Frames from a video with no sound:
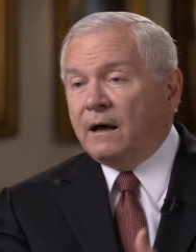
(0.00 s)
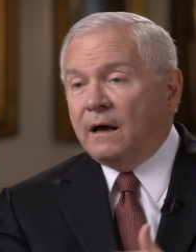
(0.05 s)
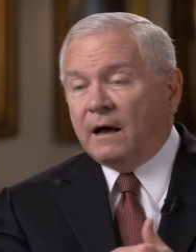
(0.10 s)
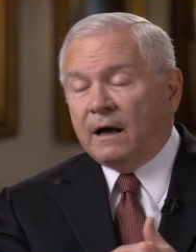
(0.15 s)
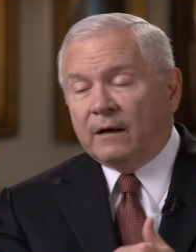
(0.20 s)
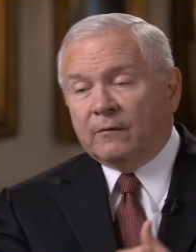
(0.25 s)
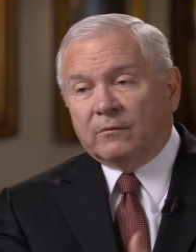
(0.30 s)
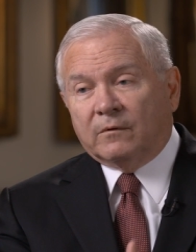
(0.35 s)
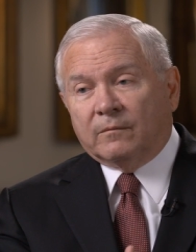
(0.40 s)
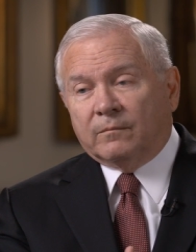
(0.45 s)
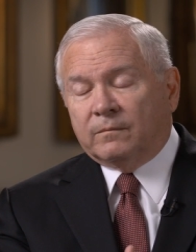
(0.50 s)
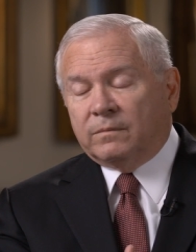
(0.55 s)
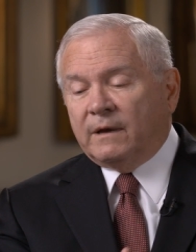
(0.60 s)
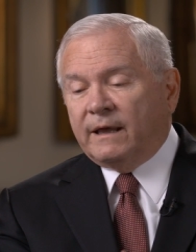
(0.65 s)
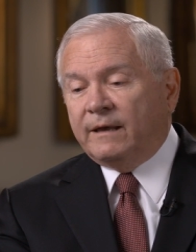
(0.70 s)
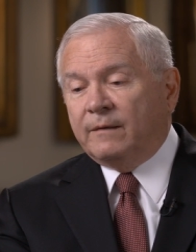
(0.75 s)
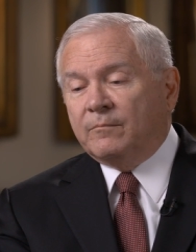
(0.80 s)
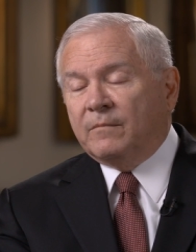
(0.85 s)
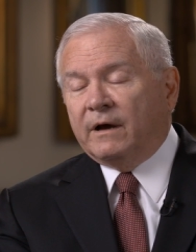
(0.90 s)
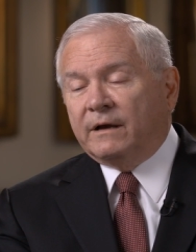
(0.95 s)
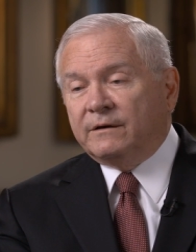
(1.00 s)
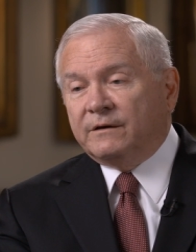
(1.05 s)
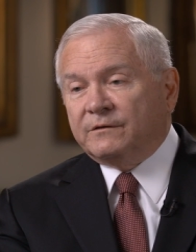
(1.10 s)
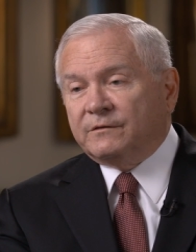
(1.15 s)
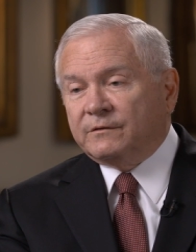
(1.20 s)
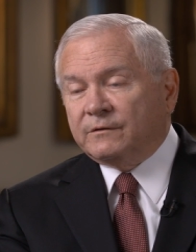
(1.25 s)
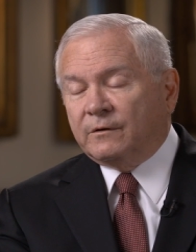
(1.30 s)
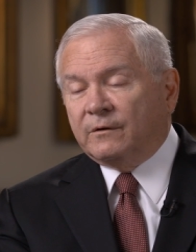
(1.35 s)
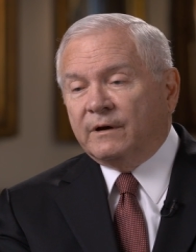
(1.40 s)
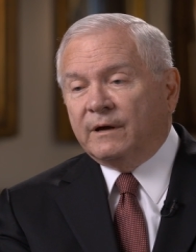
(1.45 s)
I will keep my
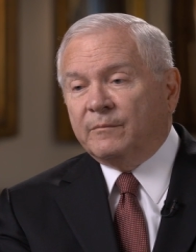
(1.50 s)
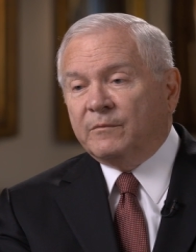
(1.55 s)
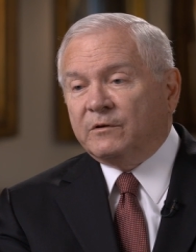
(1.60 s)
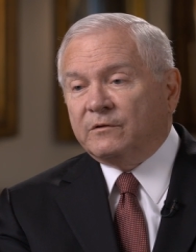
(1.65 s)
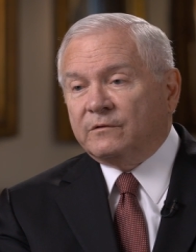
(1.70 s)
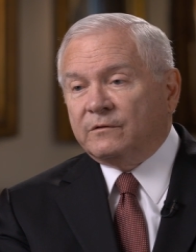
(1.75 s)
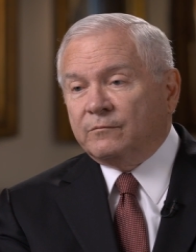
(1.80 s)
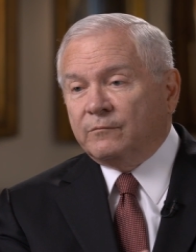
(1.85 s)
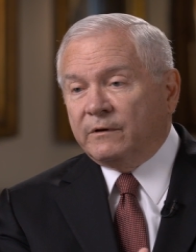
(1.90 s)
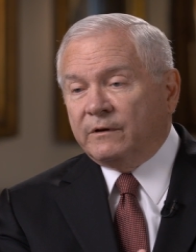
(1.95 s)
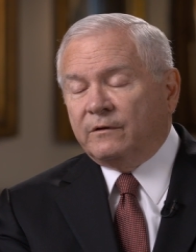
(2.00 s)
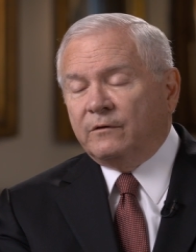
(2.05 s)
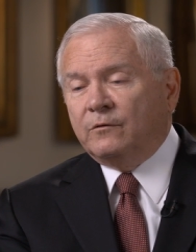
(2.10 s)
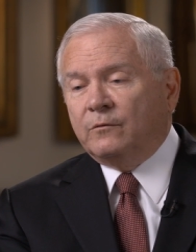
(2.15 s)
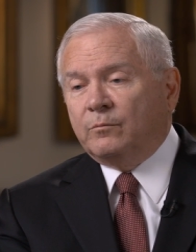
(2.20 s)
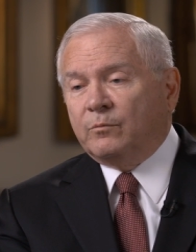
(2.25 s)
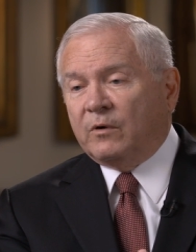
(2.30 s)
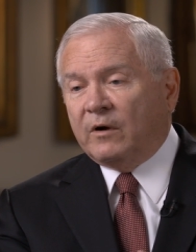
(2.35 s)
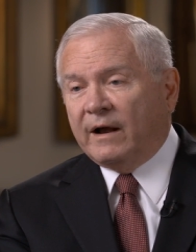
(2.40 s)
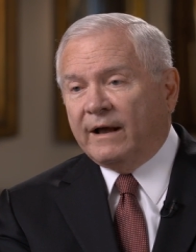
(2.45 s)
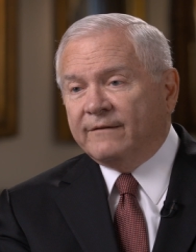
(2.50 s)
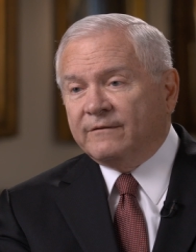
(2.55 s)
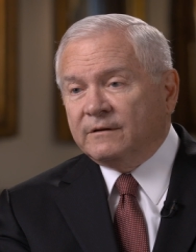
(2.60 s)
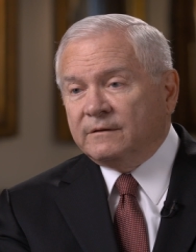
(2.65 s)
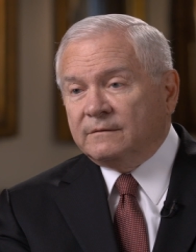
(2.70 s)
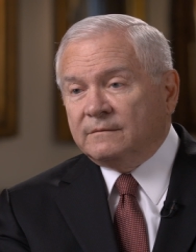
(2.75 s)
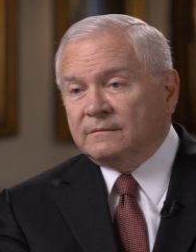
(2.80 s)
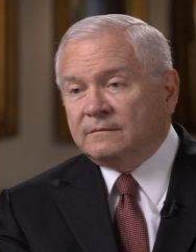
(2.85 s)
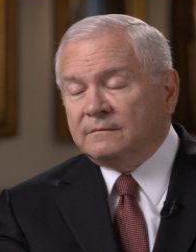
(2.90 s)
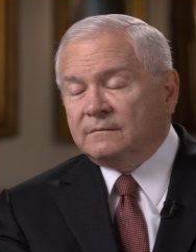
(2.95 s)
disagreements with you private.